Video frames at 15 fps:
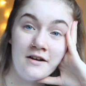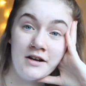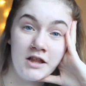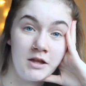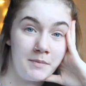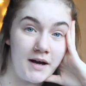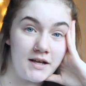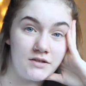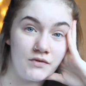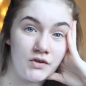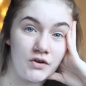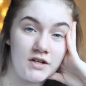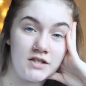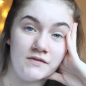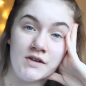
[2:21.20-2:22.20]
another passive
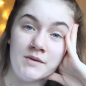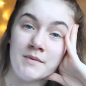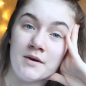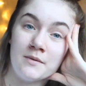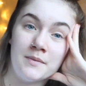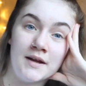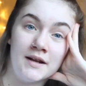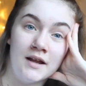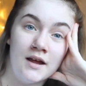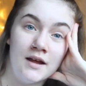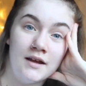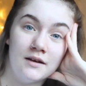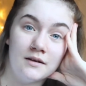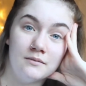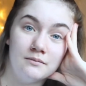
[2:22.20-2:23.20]
aggressive email being
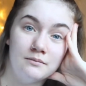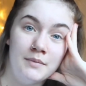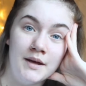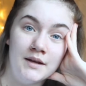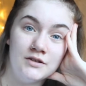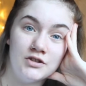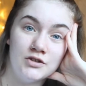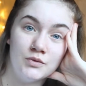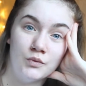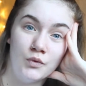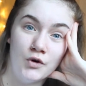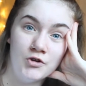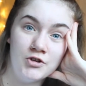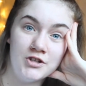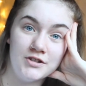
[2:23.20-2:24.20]
like, bitch,
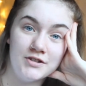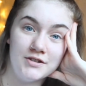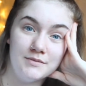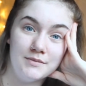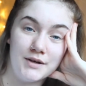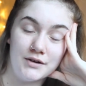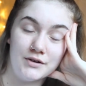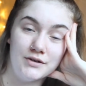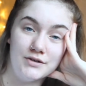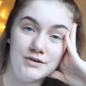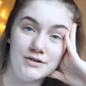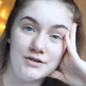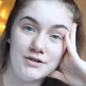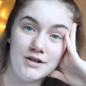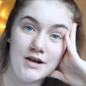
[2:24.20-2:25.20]
what?
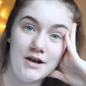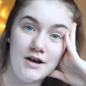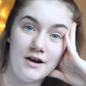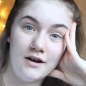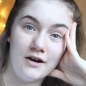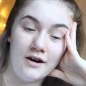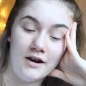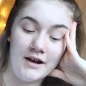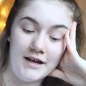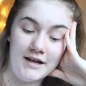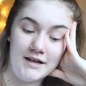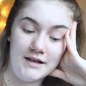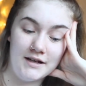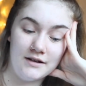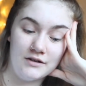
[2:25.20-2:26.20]
Because
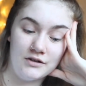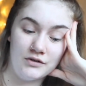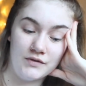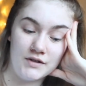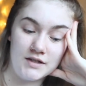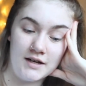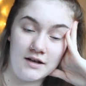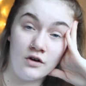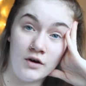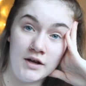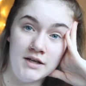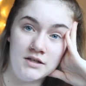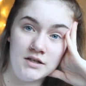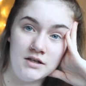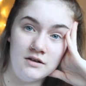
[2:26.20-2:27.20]
I had obviously got
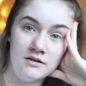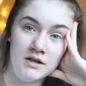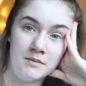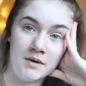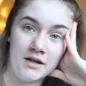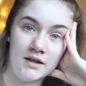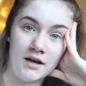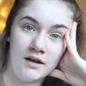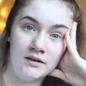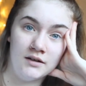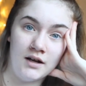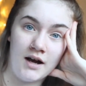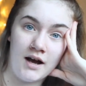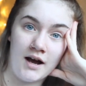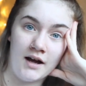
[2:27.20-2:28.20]
into uni by
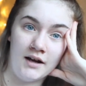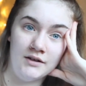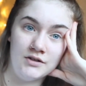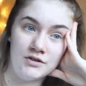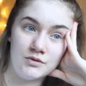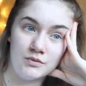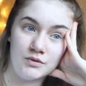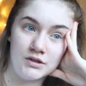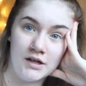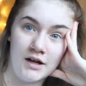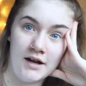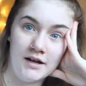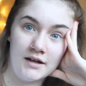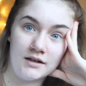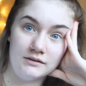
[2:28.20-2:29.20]
then and was
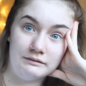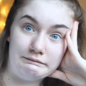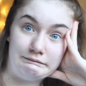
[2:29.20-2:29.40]
like,